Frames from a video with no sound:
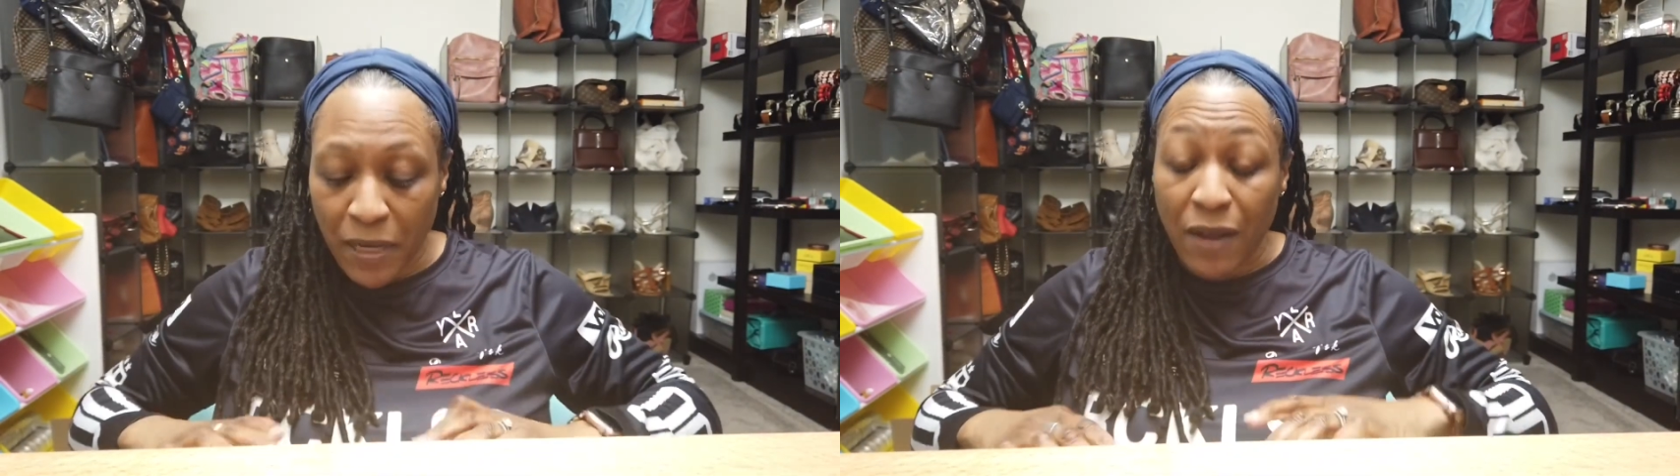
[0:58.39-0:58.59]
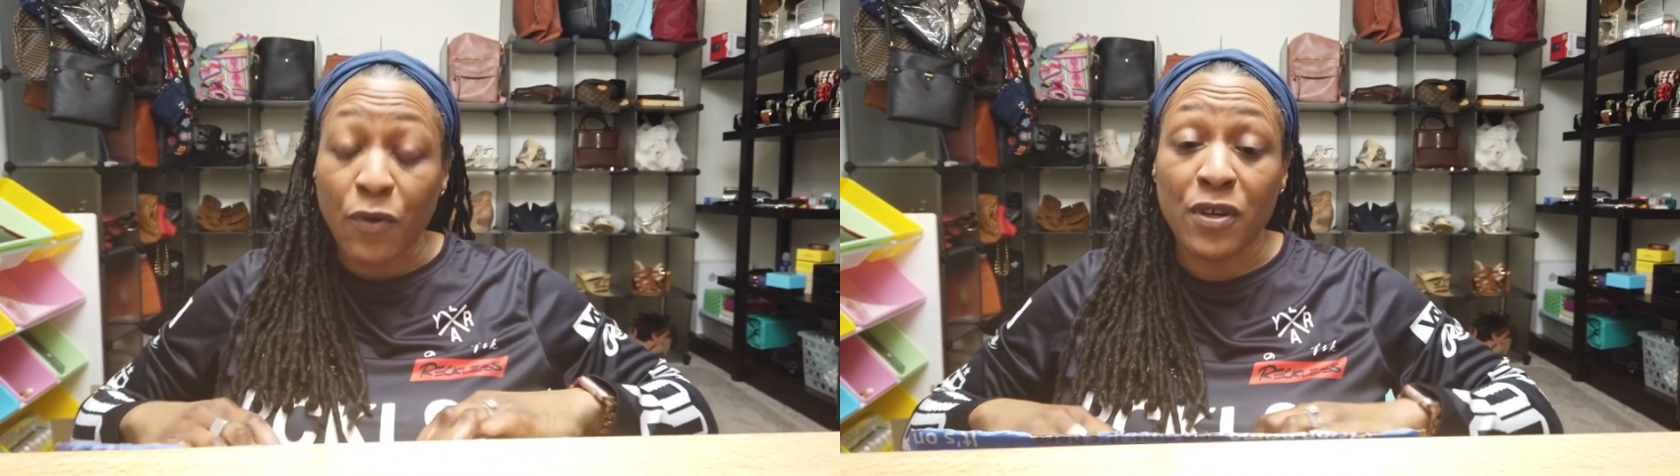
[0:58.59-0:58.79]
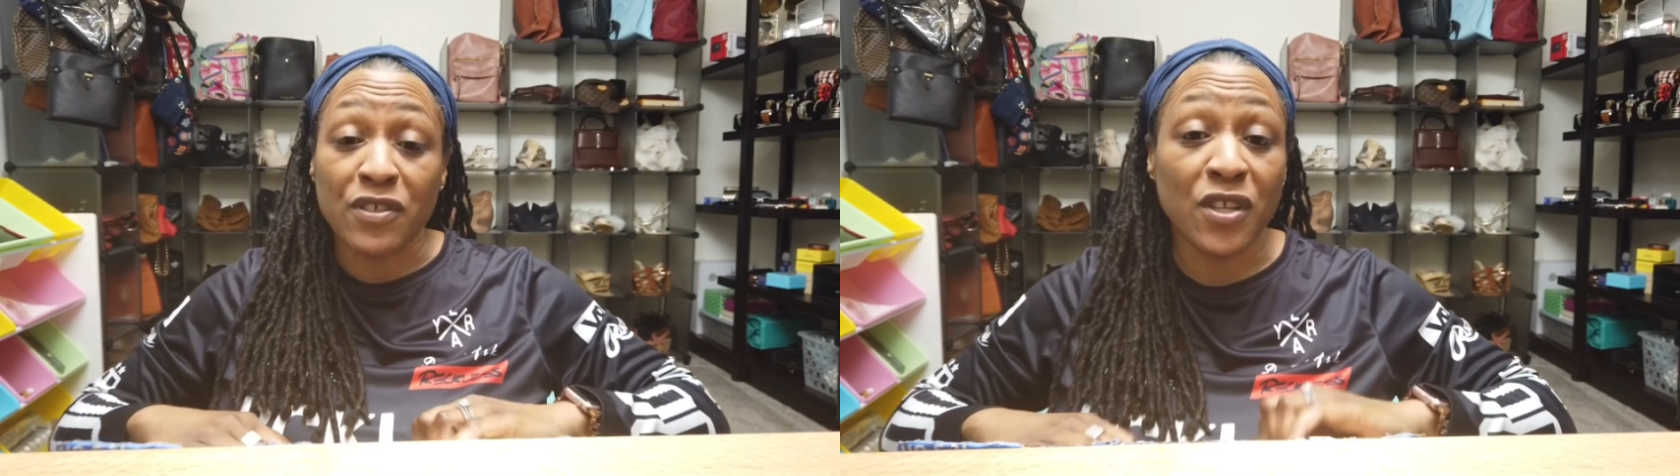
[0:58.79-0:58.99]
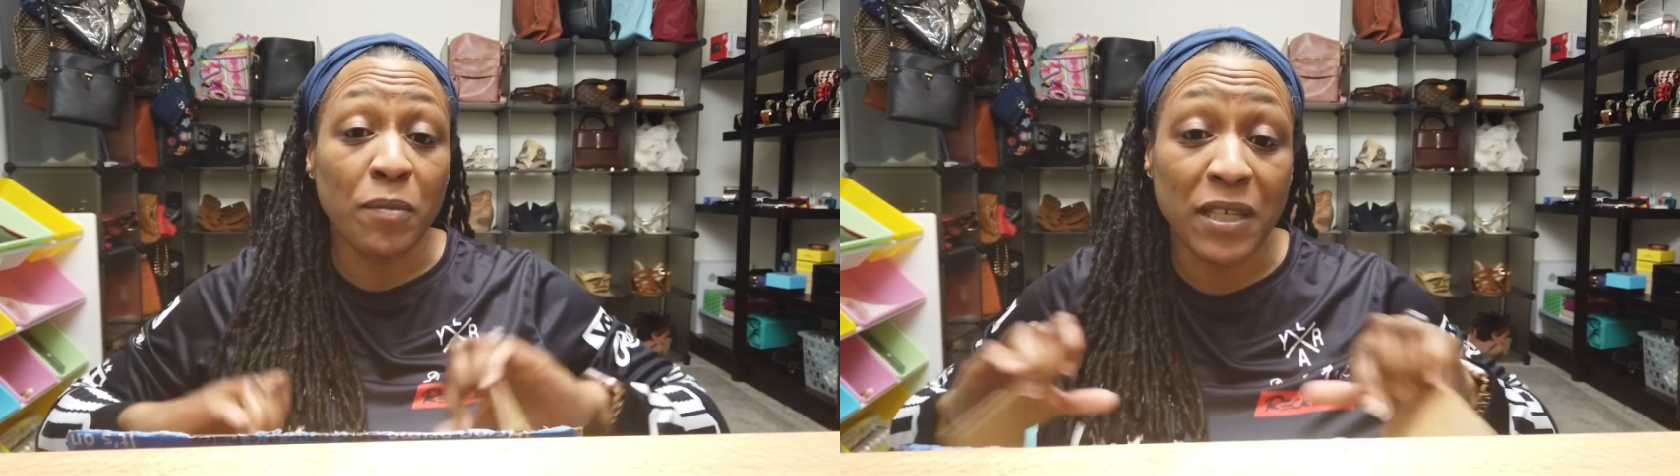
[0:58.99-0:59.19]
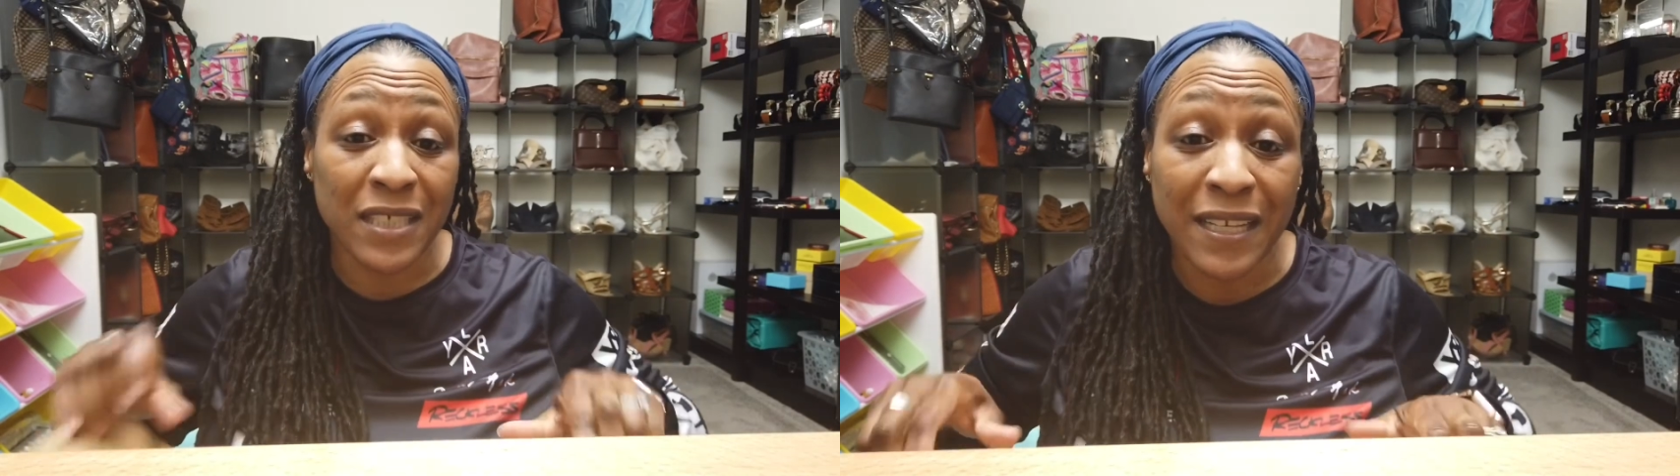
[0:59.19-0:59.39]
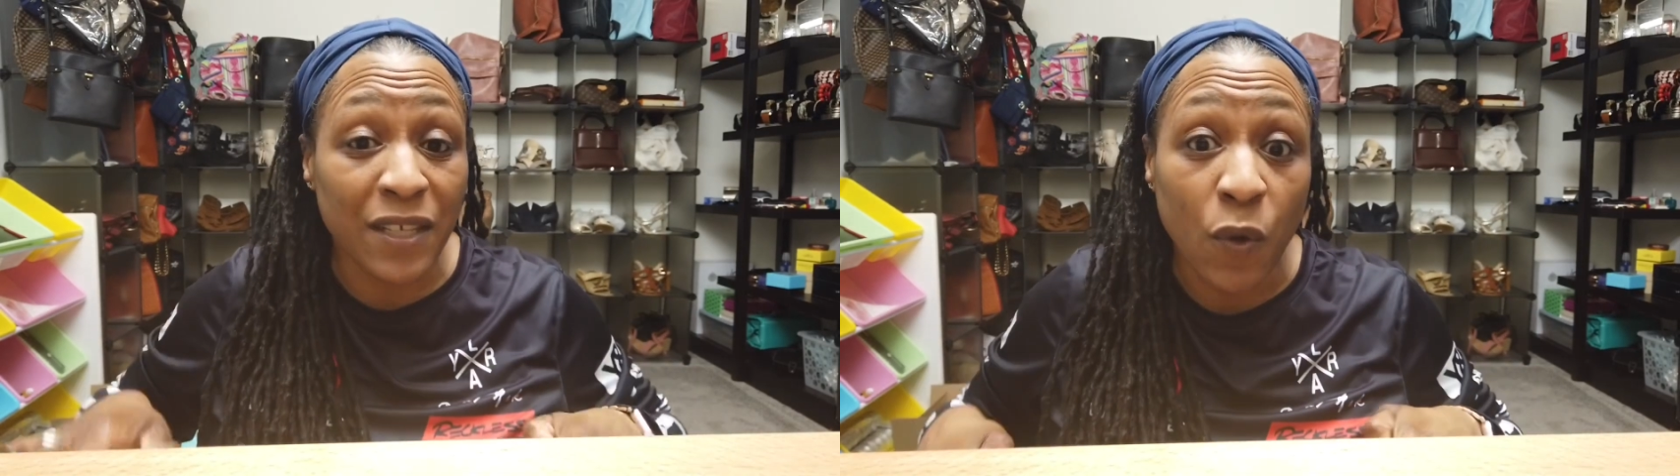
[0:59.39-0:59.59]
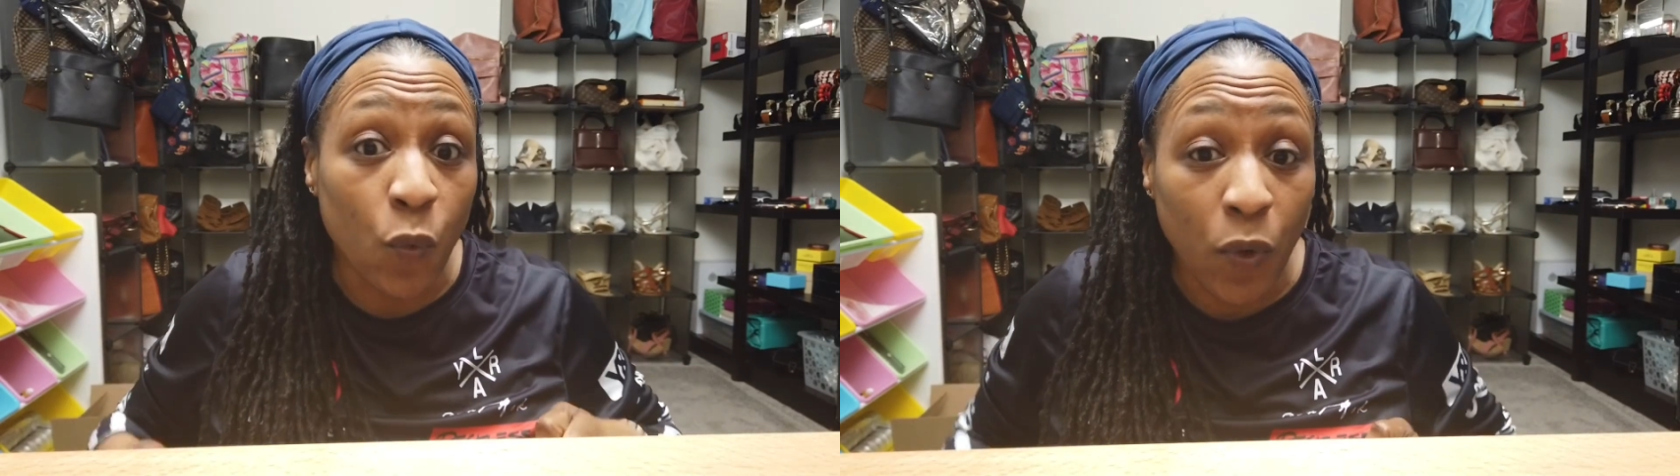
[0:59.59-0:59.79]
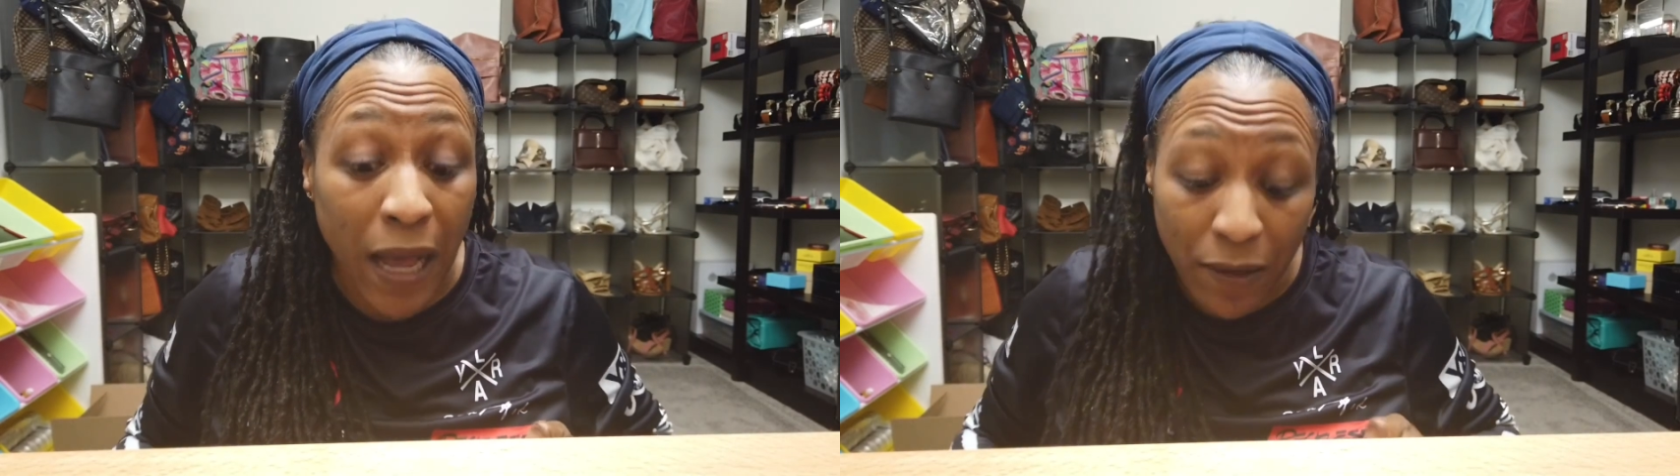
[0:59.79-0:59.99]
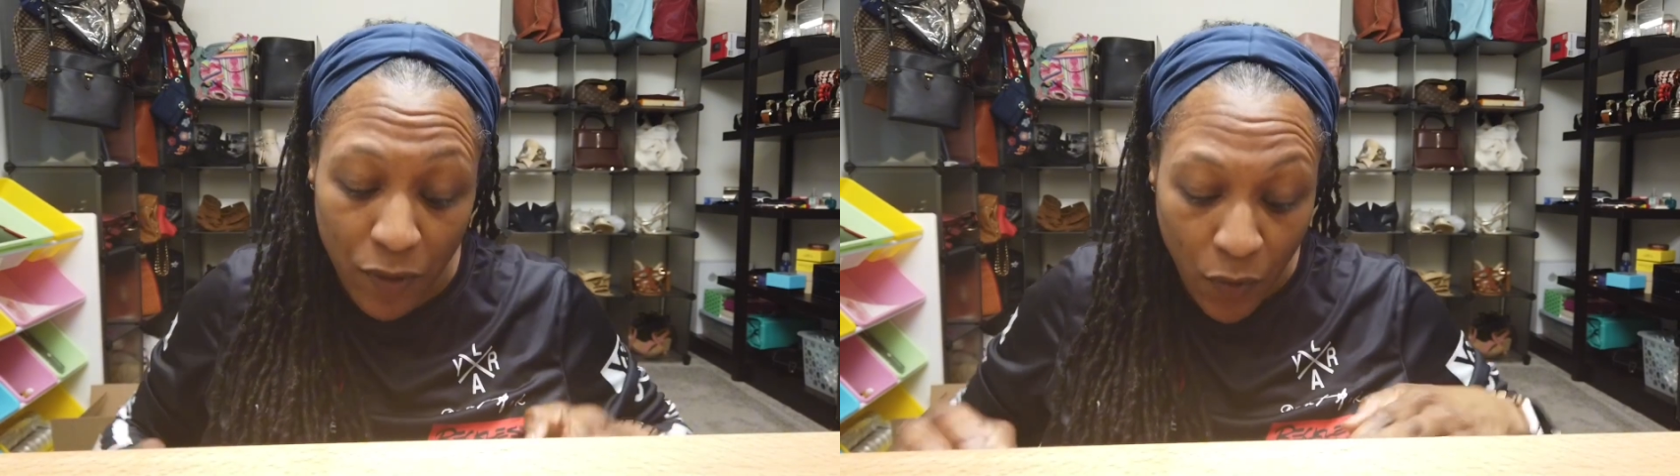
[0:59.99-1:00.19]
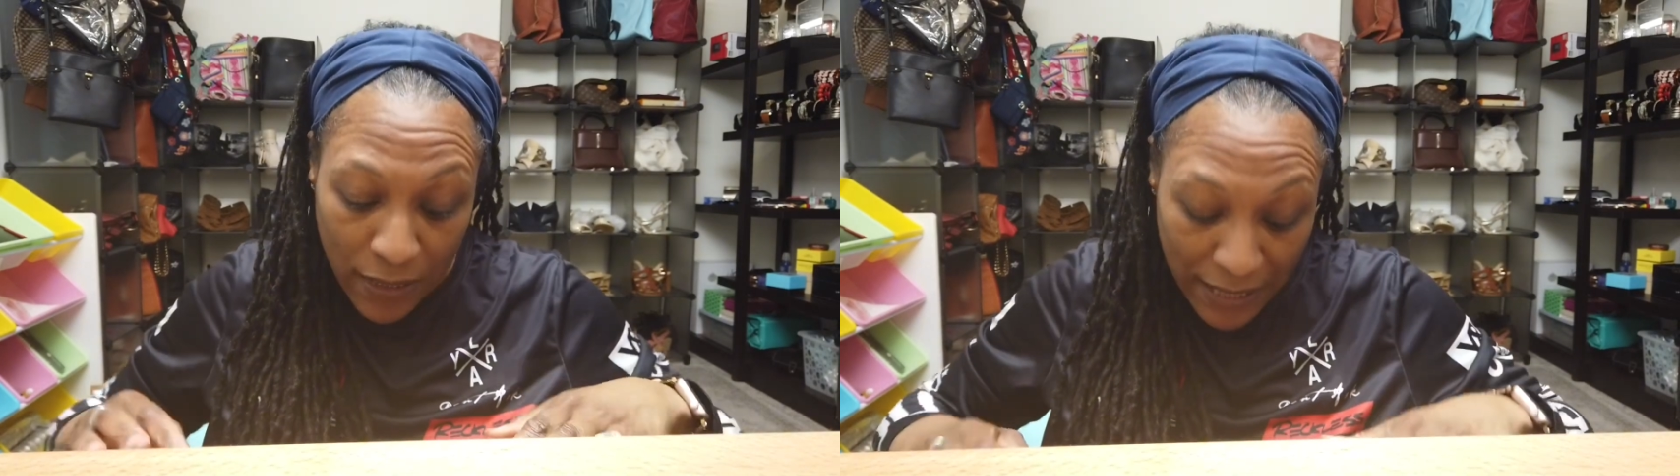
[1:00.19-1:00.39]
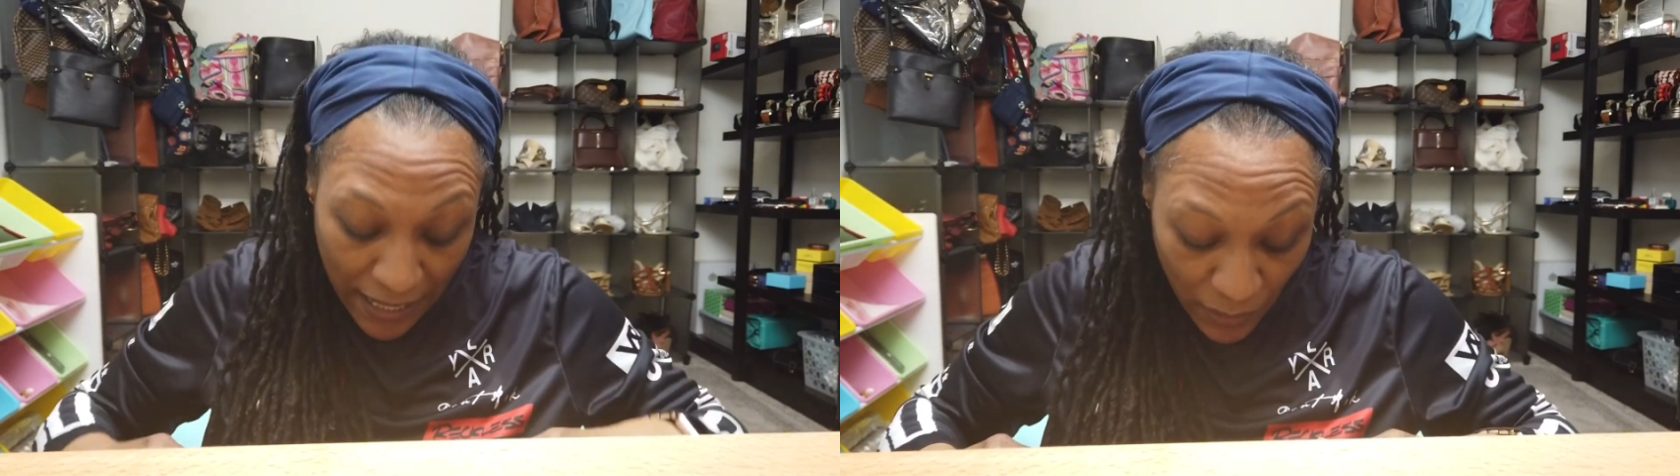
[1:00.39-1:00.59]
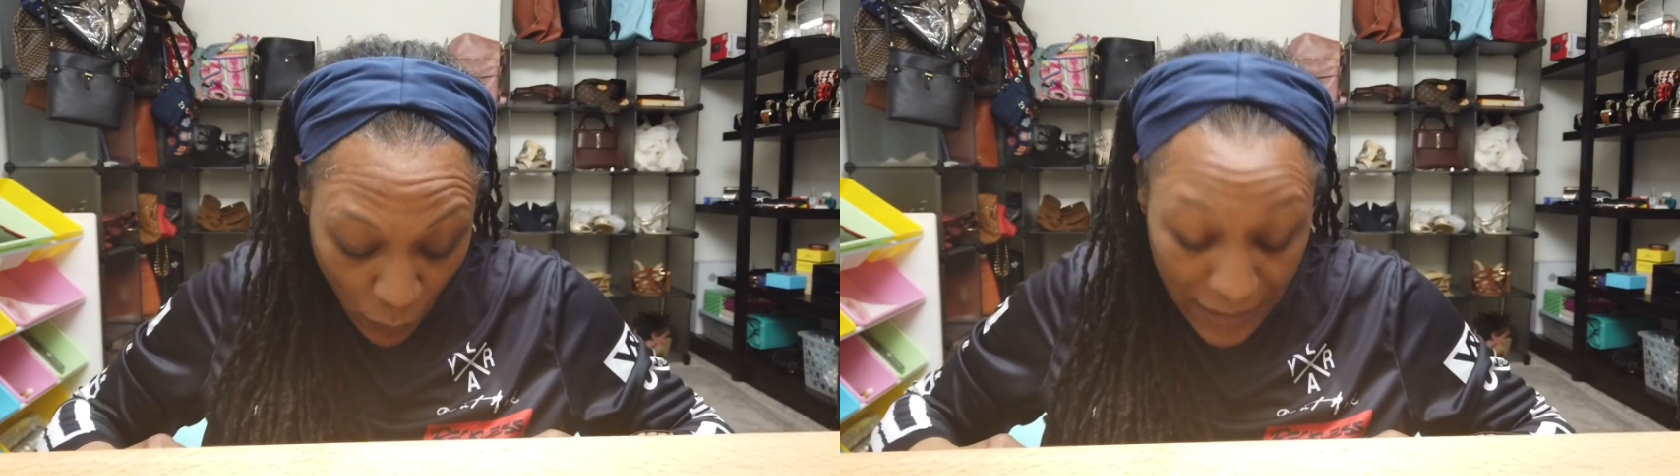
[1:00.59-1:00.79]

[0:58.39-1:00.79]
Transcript: But I ordered so much, I don't know exactly